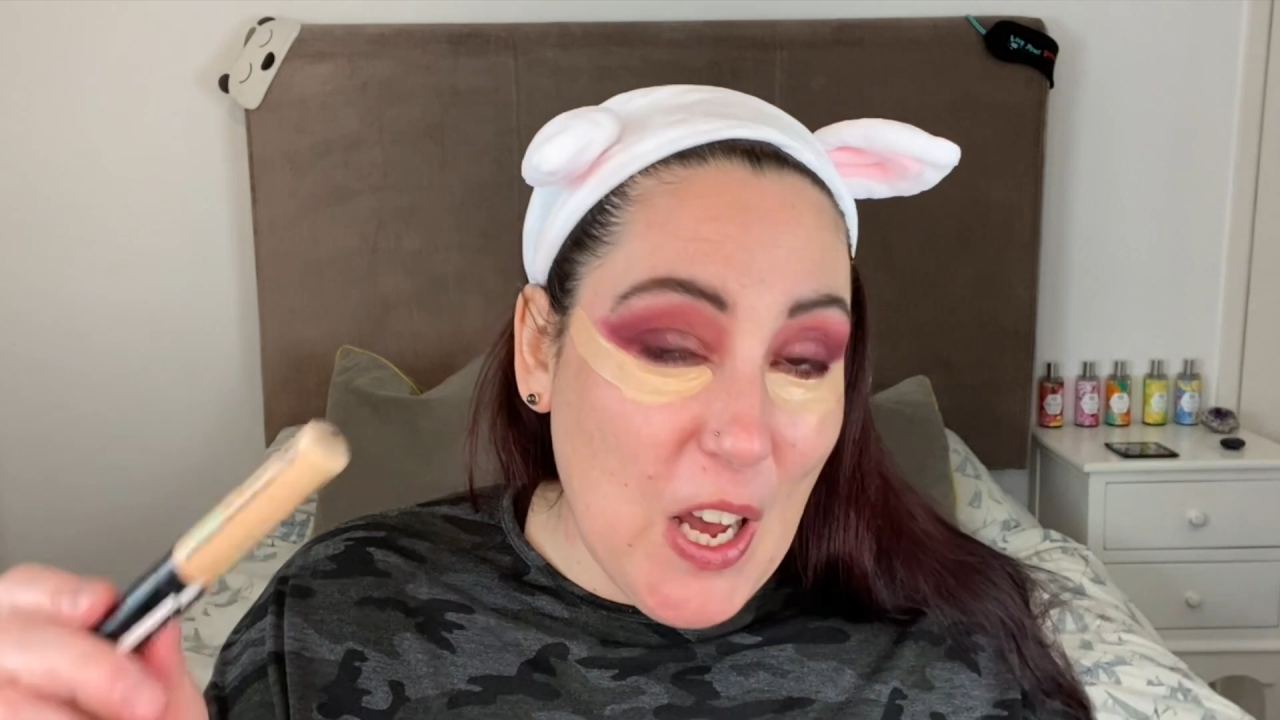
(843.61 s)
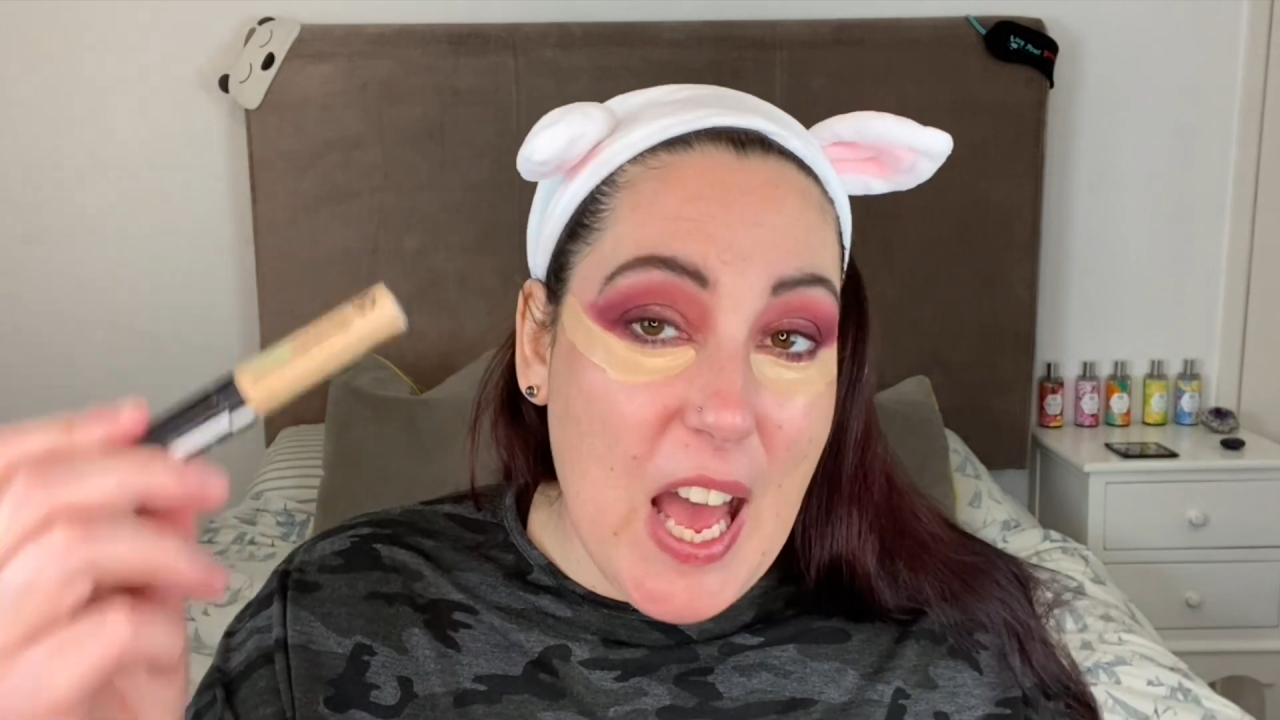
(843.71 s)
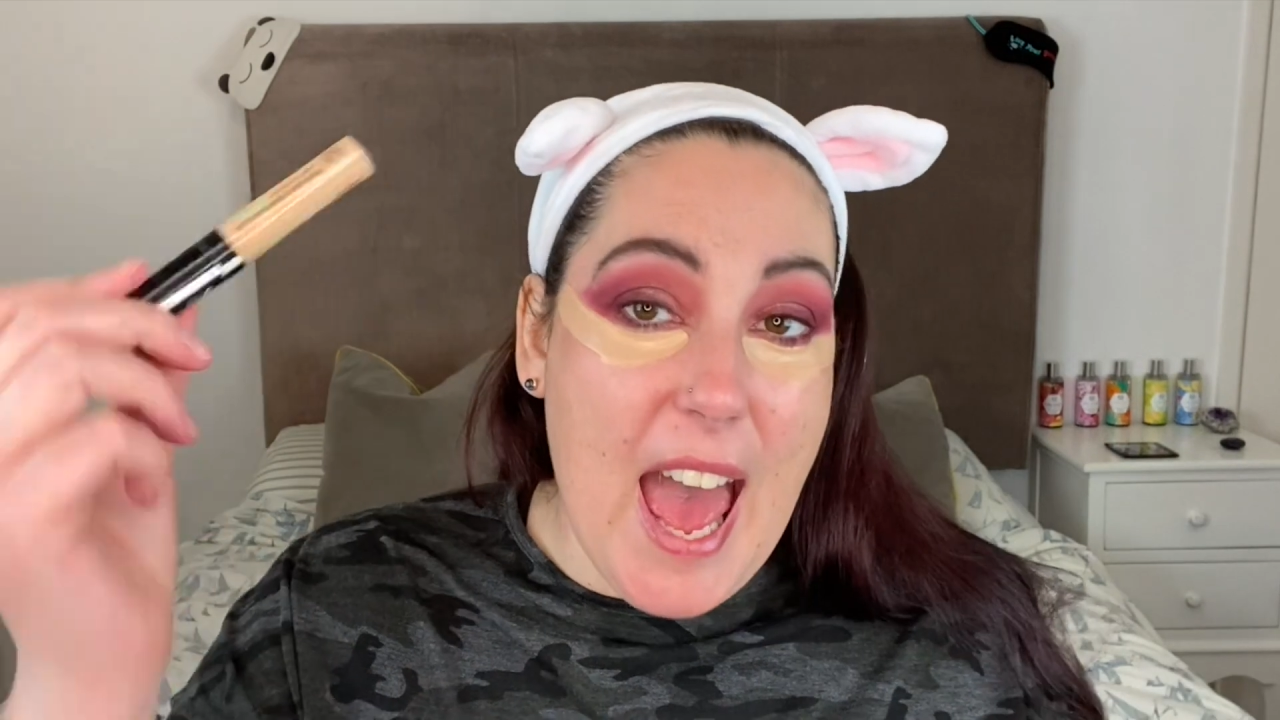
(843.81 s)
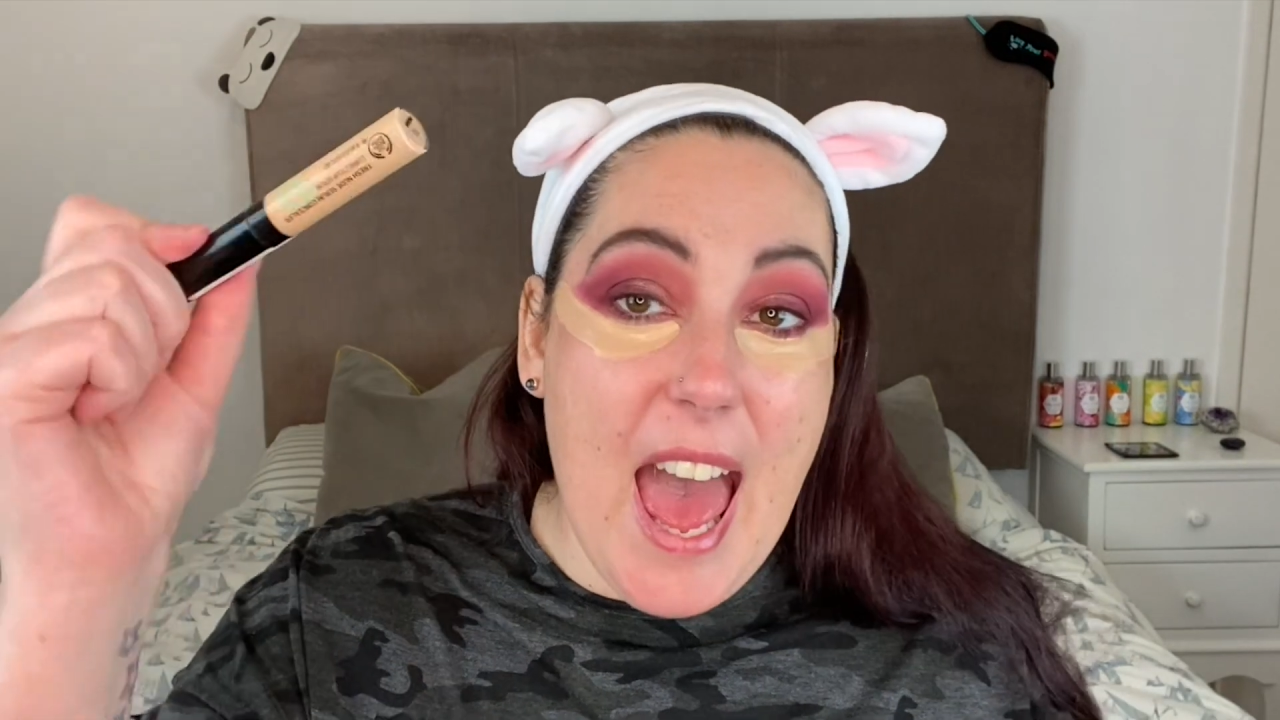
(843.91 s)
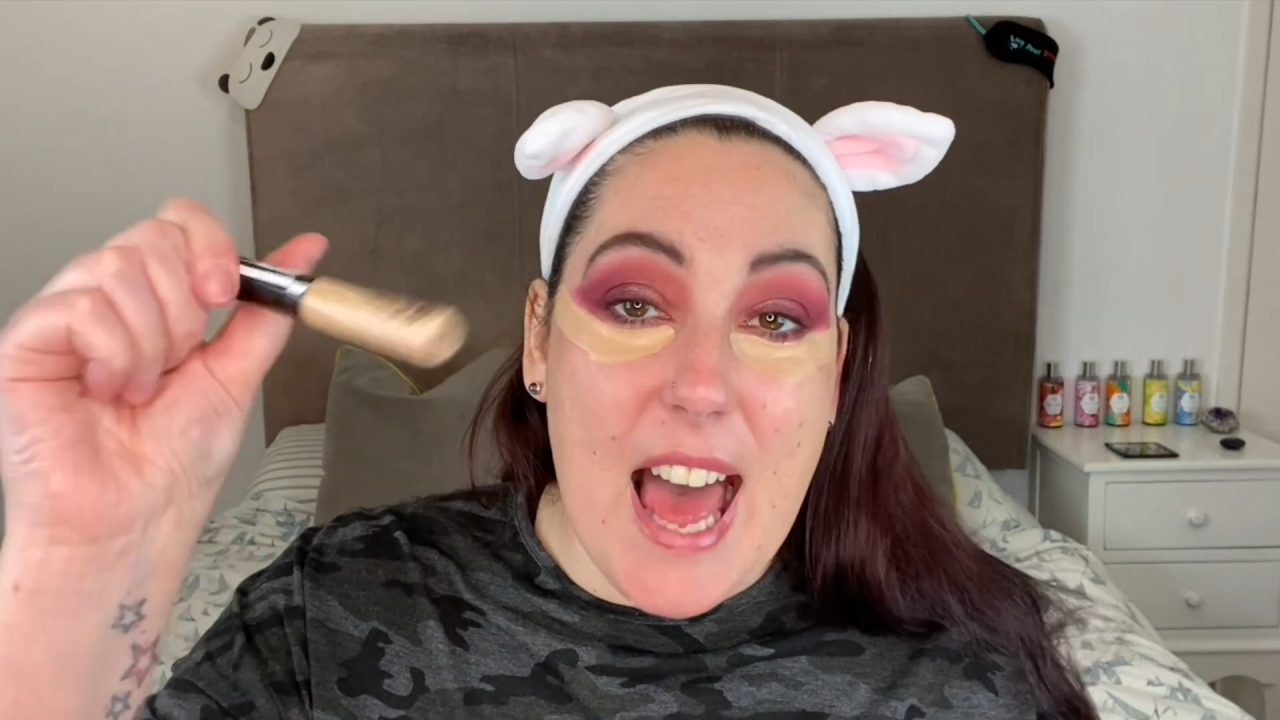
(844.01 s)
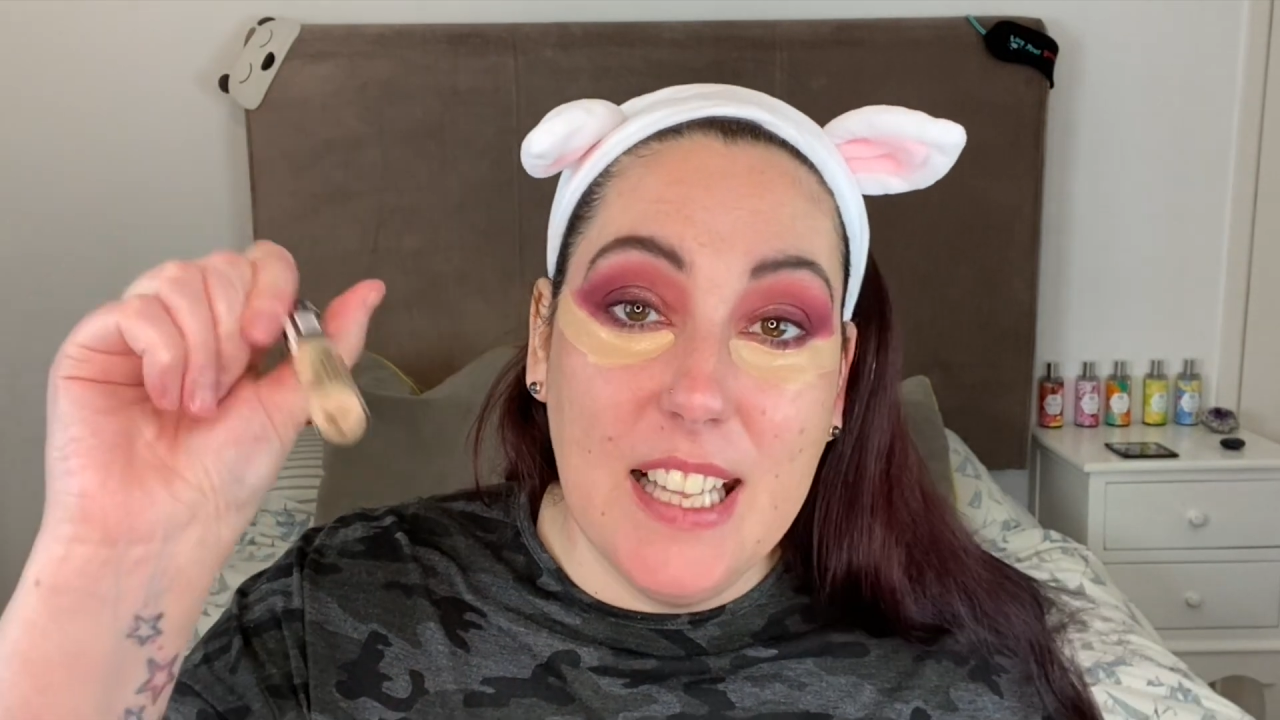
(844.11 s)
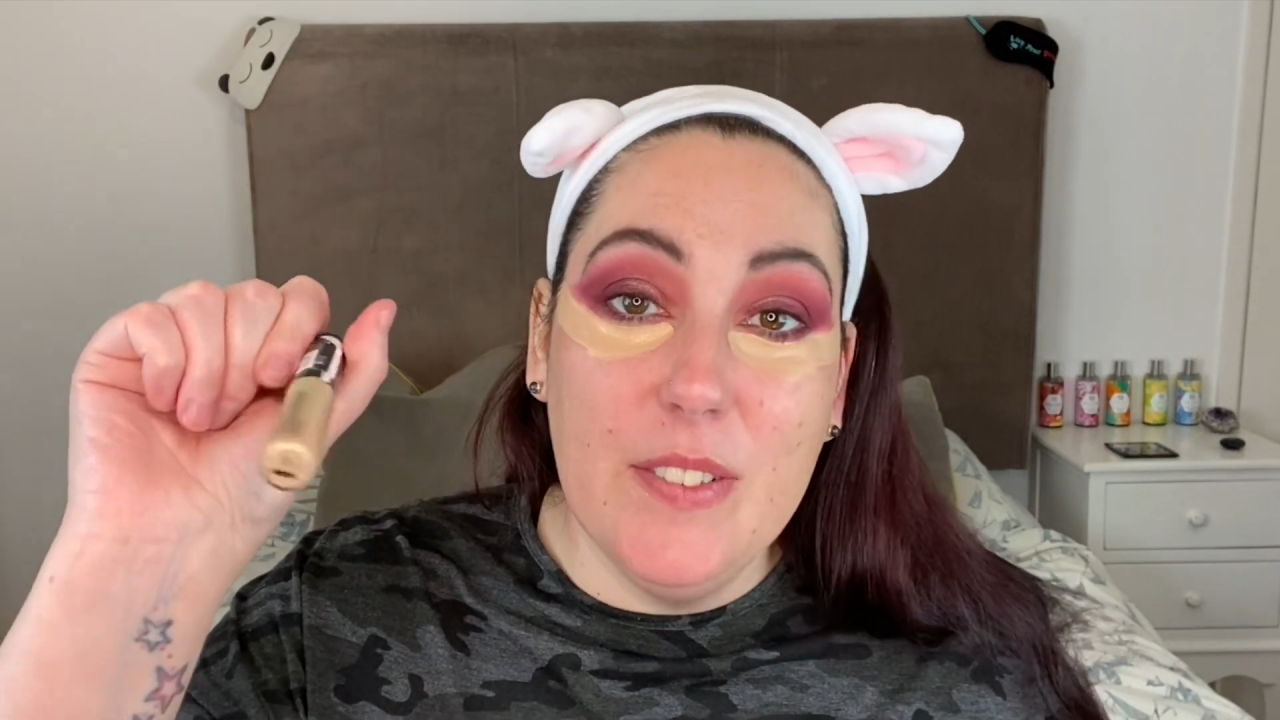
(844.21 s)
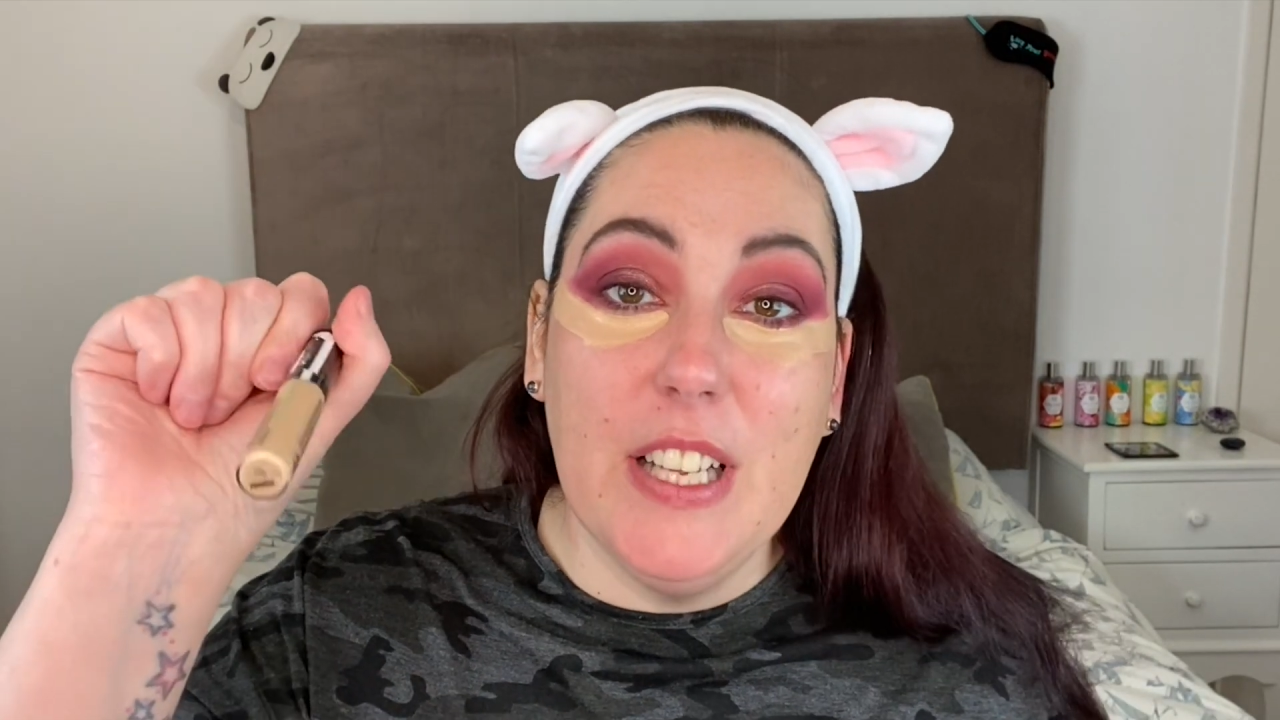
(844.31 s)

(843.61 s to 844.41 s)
a hell of